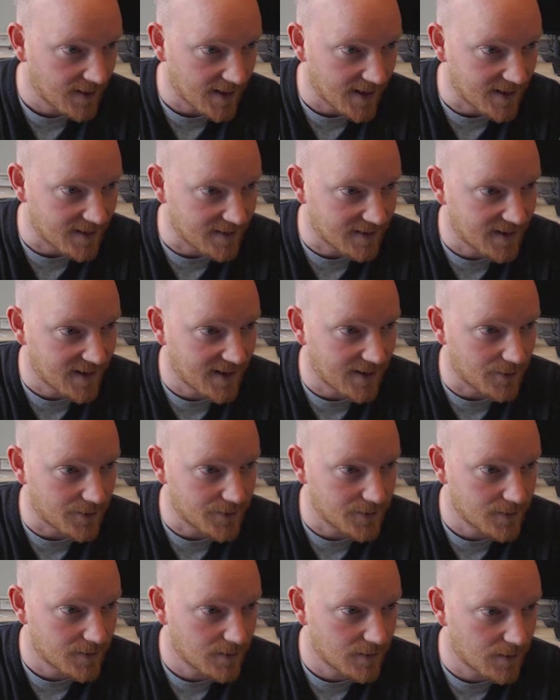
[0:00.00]
and
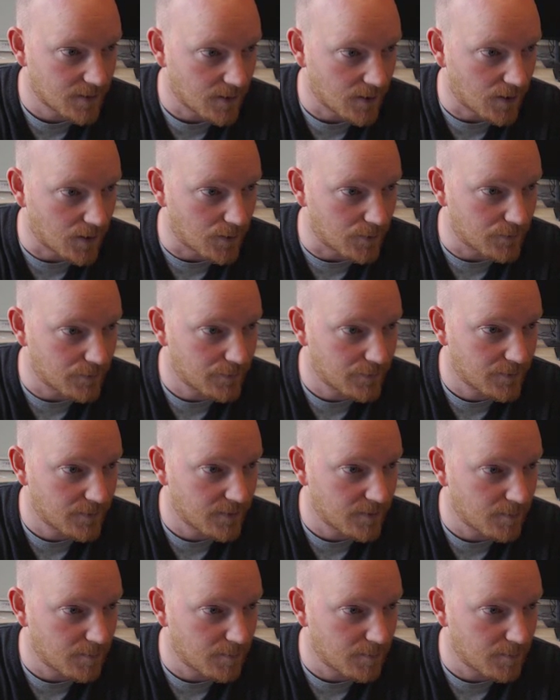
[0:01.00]
count of